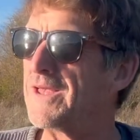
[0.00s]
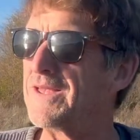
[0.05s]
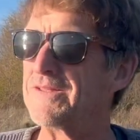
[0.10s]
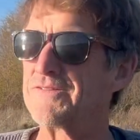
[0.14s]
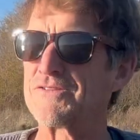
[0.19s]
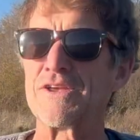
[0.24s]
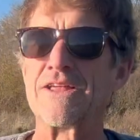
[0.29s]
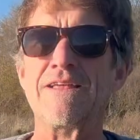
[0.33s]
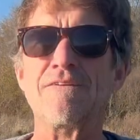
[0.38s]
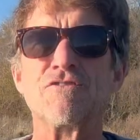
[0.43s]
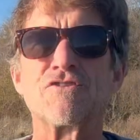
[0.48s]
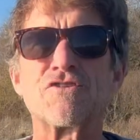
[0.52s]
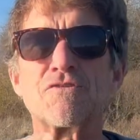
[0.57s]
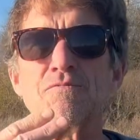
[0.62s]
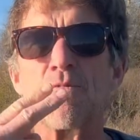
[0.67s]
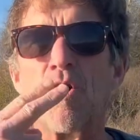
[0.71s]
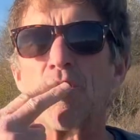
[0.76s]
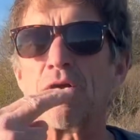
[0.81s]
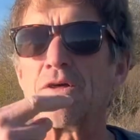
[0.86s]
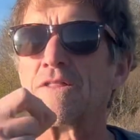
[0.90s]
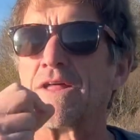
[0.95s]
She can even
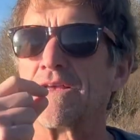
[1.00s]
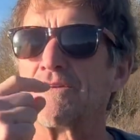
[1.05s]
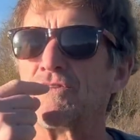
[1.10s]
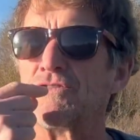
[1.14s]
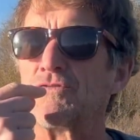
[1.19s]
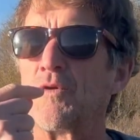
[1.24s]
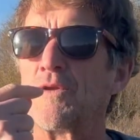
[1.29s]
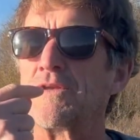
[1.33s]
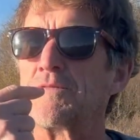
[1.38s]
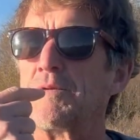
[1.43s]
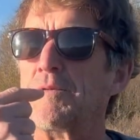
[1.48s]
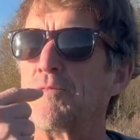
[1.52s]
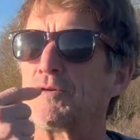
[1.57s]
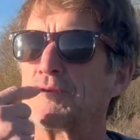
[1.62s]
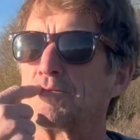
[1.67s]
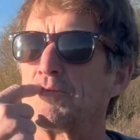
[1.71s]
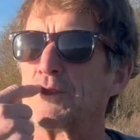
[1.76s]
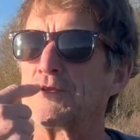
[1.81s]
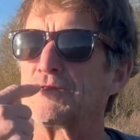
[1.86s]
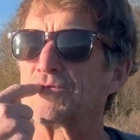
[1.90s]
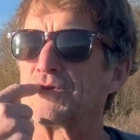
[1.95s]
smoke, like she's one of these people who
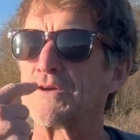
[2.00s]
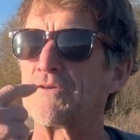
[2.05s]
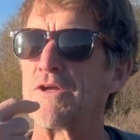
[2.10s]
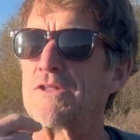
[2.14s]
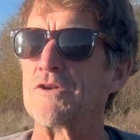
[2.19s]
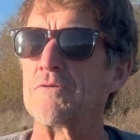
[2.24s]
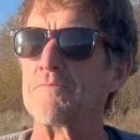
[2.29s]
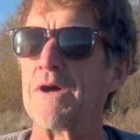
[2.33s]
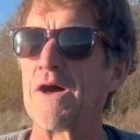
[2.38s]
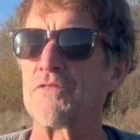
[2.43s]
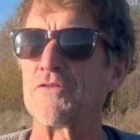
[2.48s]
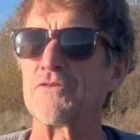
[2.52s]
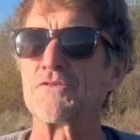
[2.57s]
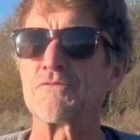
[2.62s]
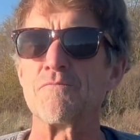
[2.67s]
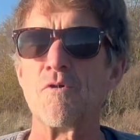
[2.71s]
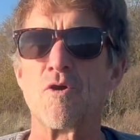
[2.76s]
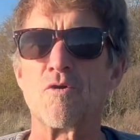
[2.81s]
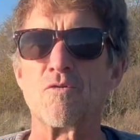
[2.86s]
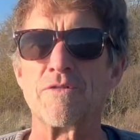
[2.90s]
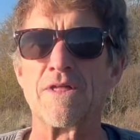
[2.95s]
can put a cigarette in her mouth and
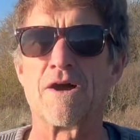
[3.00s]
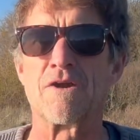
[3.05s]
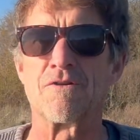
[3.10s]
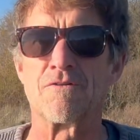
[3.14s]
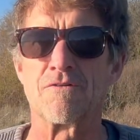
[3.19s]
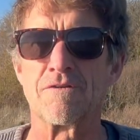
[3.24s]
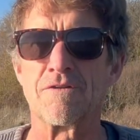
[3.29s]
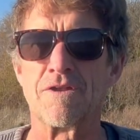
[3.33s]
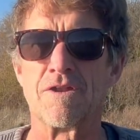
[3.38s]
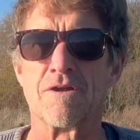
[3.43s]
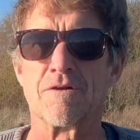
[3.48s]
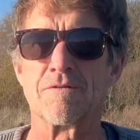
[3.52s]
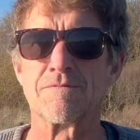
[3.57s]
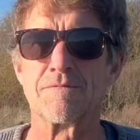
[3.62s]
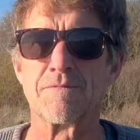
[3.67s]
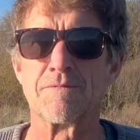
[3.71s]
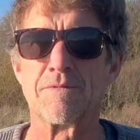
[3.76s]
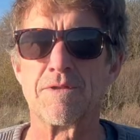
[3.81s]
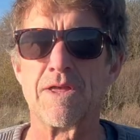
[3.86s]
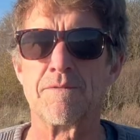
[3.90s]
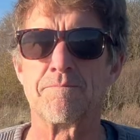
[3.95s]
smoke without her,
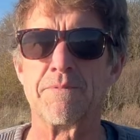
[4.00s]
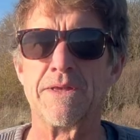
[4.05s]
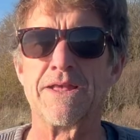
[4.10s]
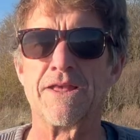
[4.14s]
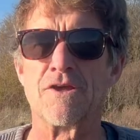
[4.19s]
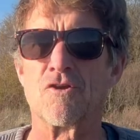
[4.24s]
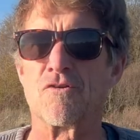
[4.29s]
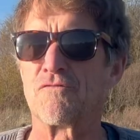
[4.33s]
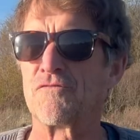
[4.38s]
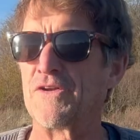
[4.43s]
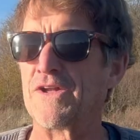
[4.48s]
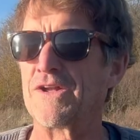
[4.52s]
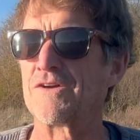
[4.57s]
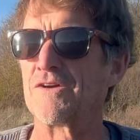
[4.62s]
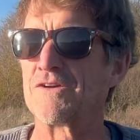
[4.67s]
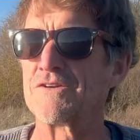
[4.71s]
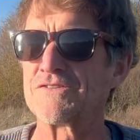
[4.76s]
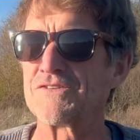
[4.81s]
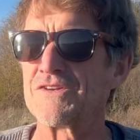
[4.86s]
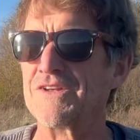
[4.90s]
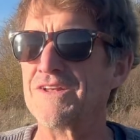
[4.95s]
it being in her
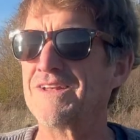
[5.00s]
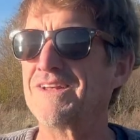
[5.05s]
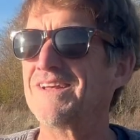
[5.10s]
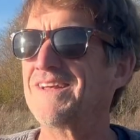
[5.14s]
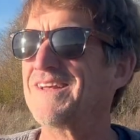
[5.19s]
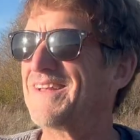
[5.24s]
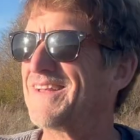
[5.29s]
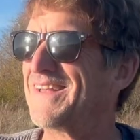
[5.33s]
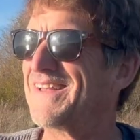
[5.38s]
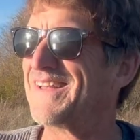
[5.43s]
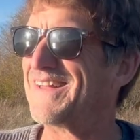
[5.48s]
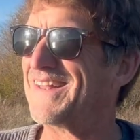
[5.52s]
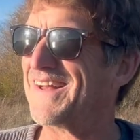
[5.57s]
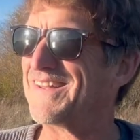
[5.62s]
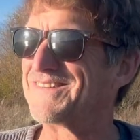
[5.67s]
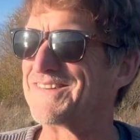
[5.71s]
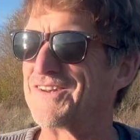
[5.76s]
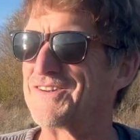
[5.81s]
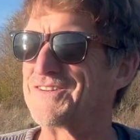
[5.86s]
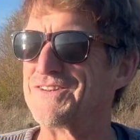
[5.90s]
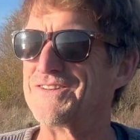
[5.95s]
fingers.
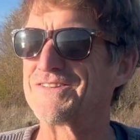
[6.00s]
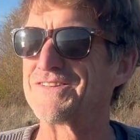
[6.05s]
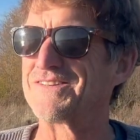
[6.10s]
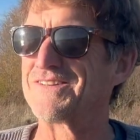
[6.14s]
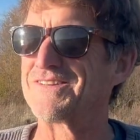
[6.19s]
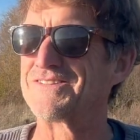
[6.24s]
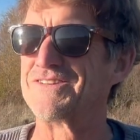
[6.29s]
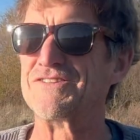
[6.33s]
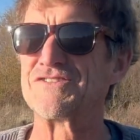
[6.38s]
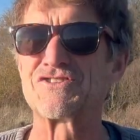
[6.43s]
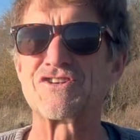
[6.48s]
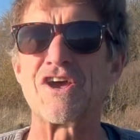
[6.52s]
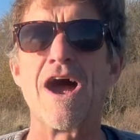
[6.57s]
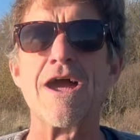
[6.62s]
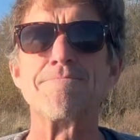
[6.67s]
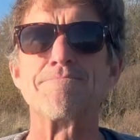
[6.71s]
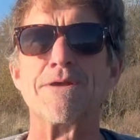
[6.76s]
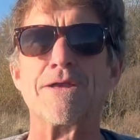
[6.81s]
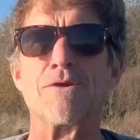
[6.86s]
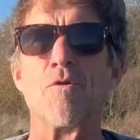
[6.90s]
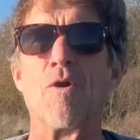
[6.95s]
So she's
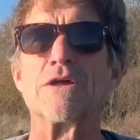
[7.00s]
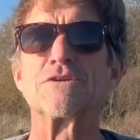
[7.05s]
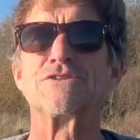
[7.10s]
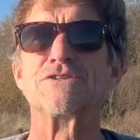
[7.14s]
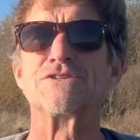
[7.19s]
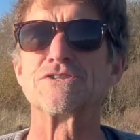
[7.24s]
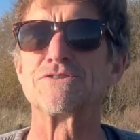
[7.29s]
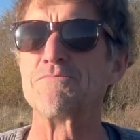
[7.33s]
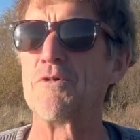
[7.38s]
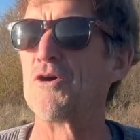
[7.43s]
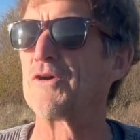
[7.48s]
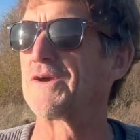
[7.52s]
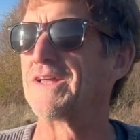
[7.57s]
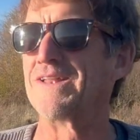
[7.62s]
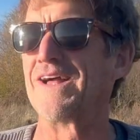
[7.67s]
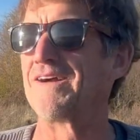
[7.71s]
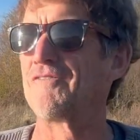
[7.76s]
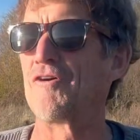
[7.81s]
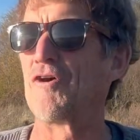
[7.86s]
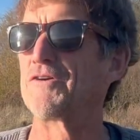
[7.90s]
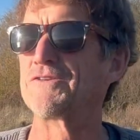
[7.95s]
typing while she's smoking.
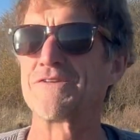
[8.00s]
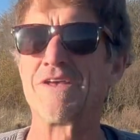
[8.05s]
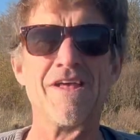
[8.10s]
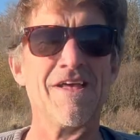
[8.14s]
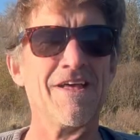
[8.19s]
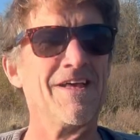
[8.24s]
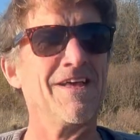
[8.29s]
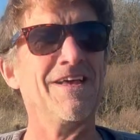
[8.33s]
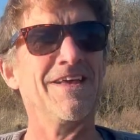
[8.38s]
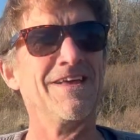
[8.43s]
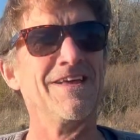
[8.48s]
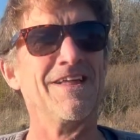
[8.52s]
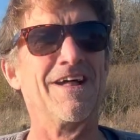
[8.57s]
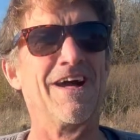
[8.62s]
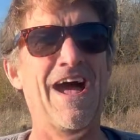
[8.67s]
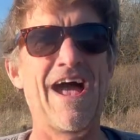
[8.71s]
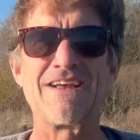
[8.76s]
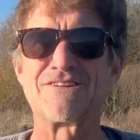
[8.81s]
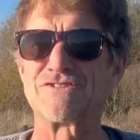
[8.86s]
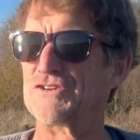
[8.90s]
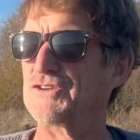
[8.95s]
I've always,
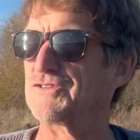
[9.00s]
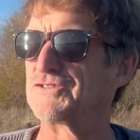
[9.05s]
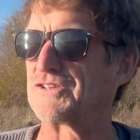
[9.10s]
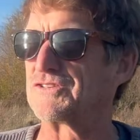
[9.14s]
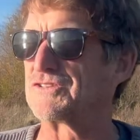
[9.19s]
I actually used to